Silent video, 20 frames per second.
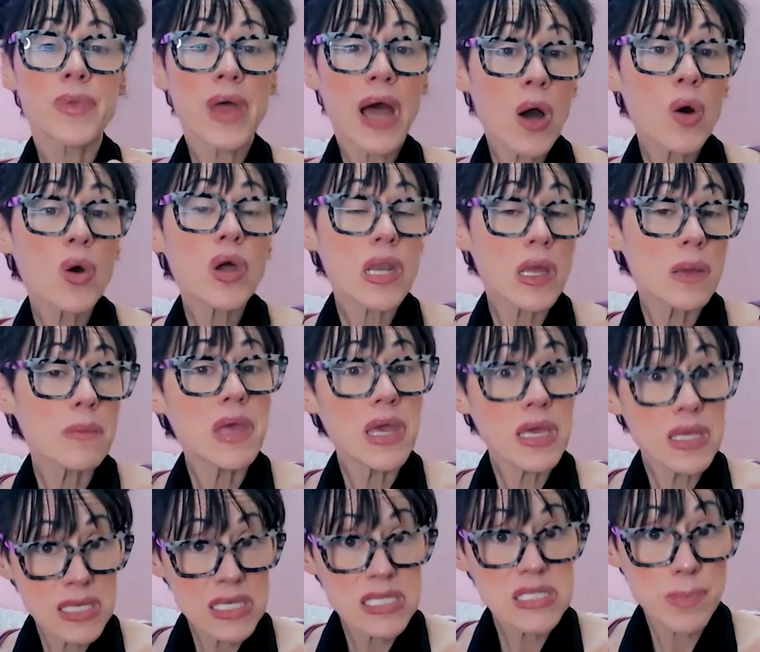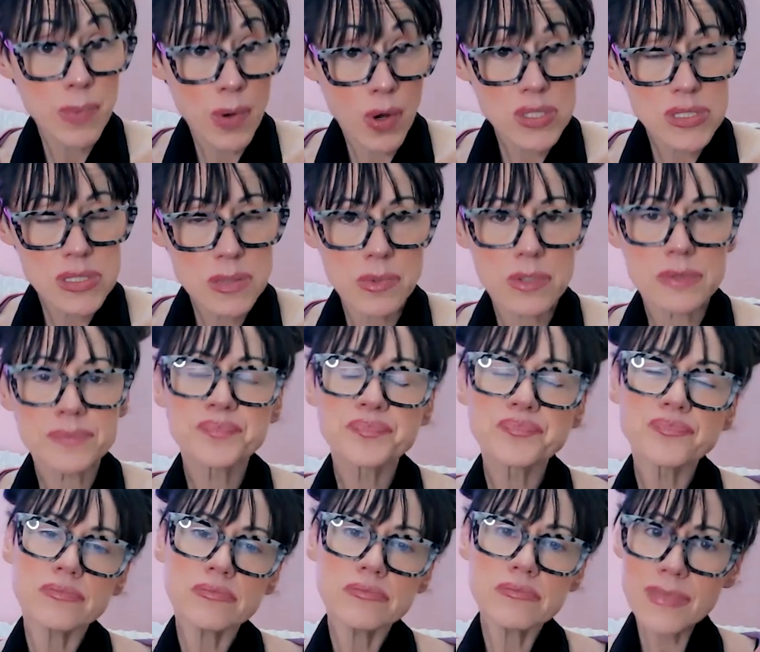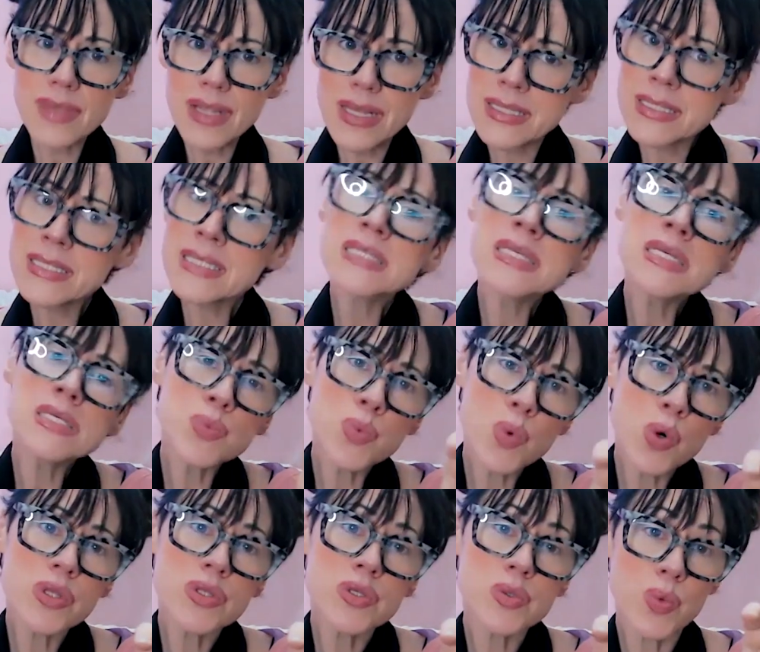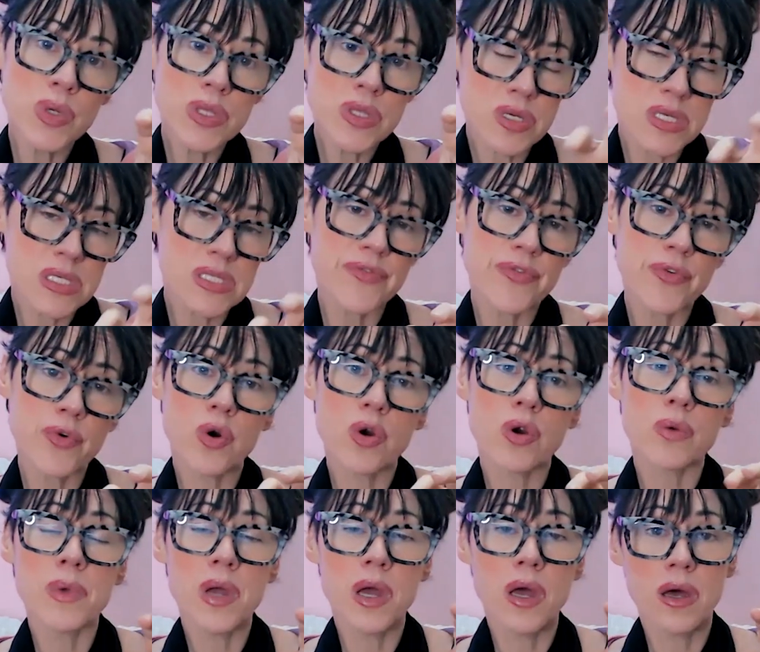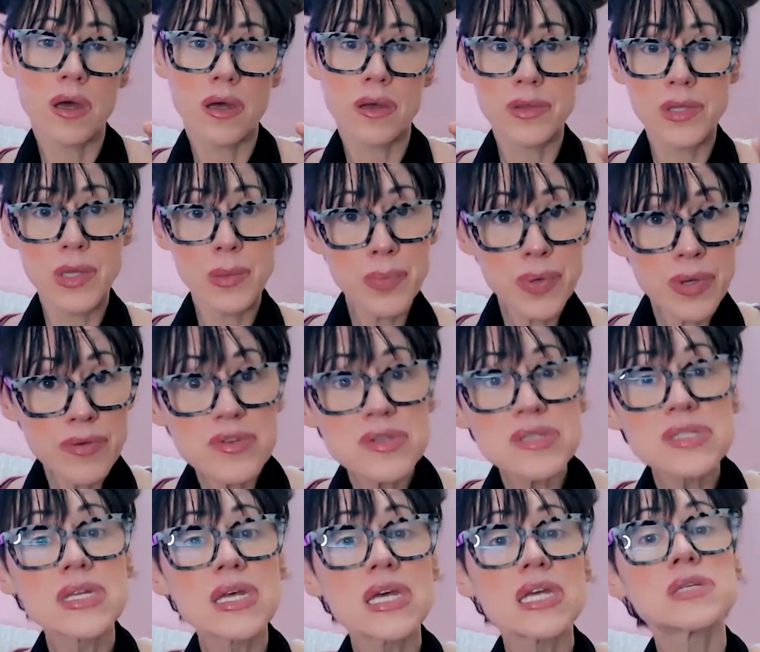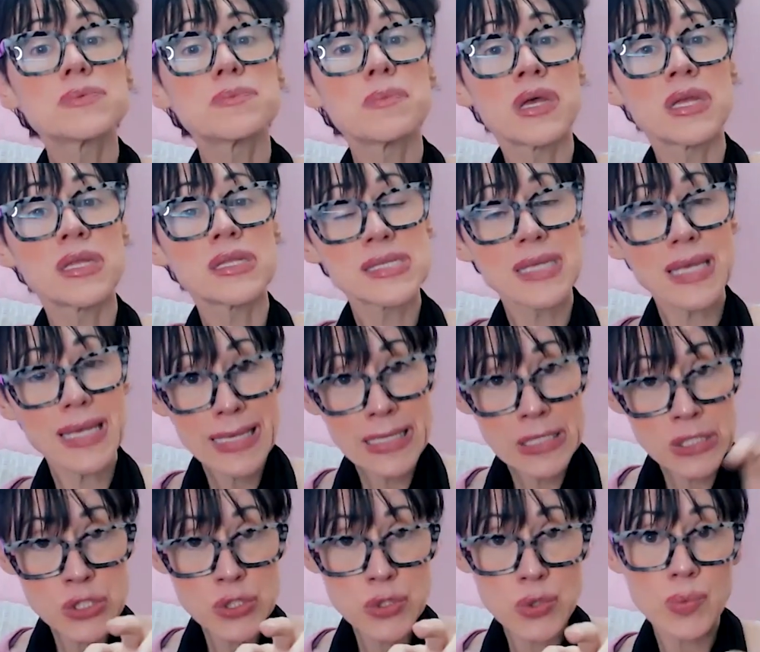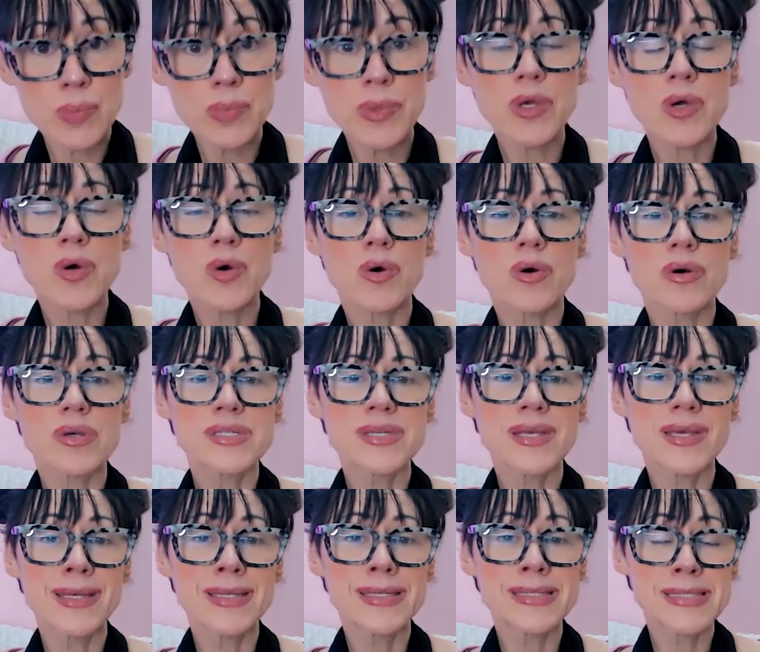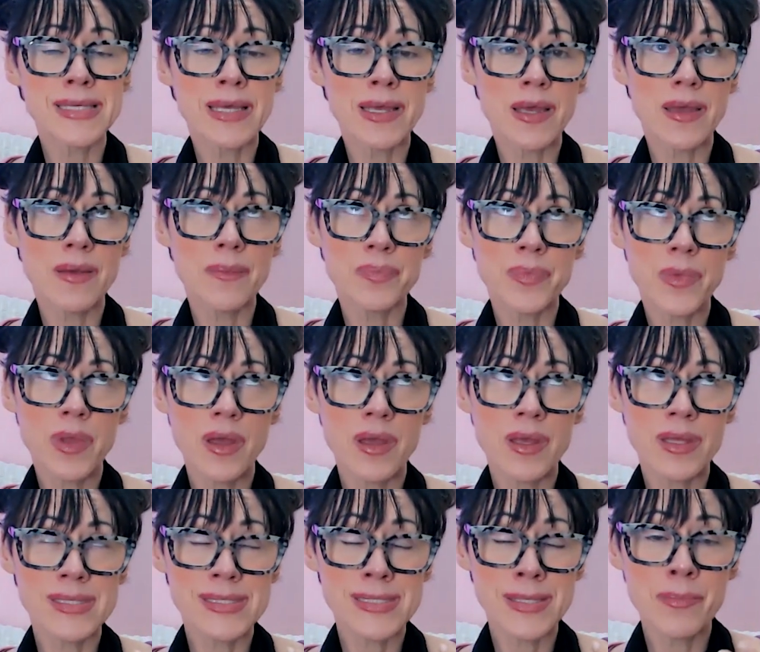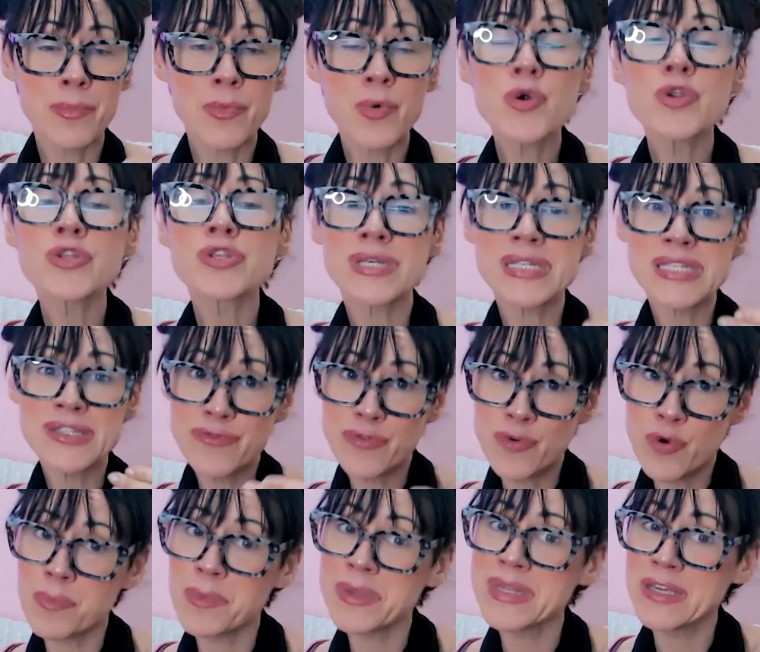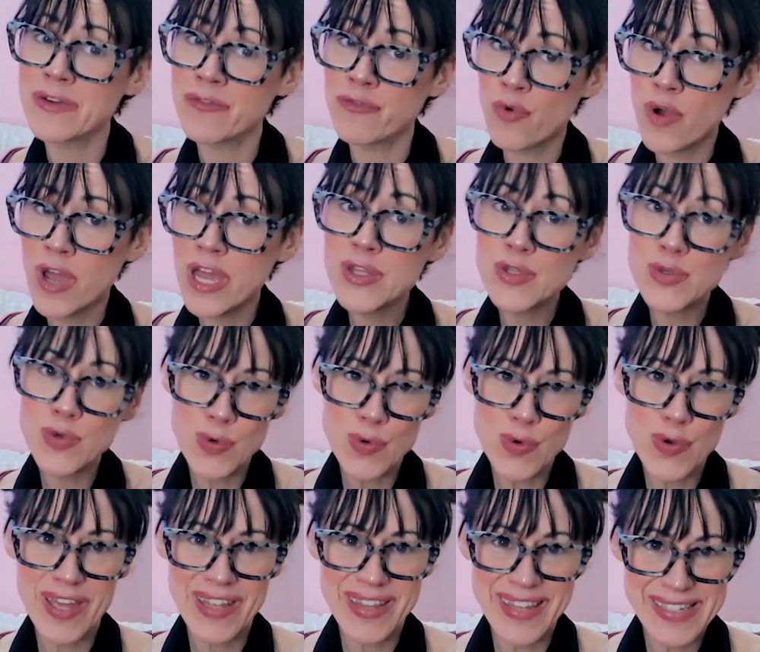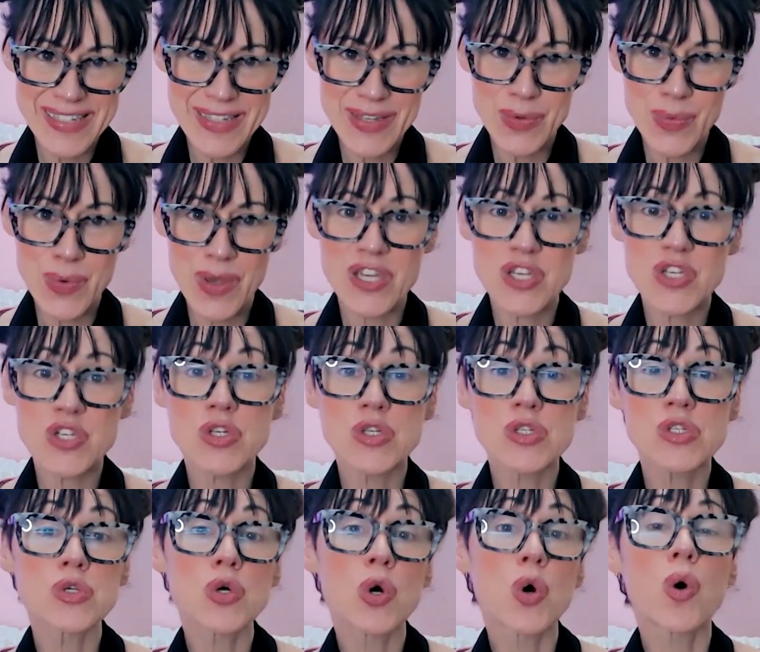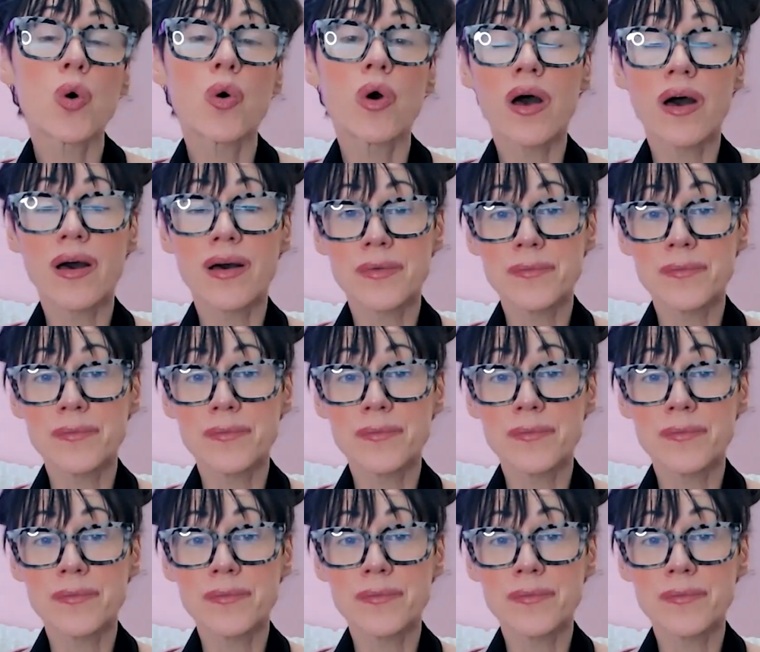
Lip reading: How can I make this possible? This is what we transform the previous statement into, because it's a more transformative way to look at the situation. So